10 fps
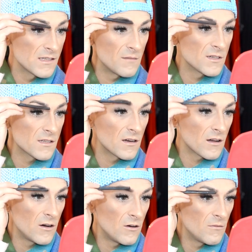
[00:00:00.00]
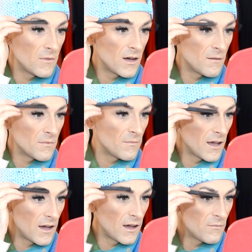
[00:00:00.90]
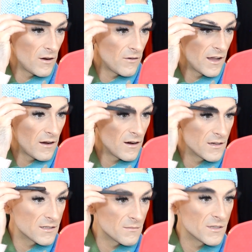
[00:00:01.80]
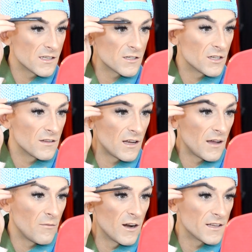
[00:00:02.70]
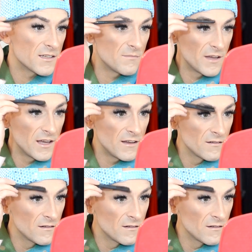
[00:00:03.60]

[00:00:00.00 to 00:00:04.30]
Now I'm just gonna comb up my eyebrow hair into the position that I want it to be in.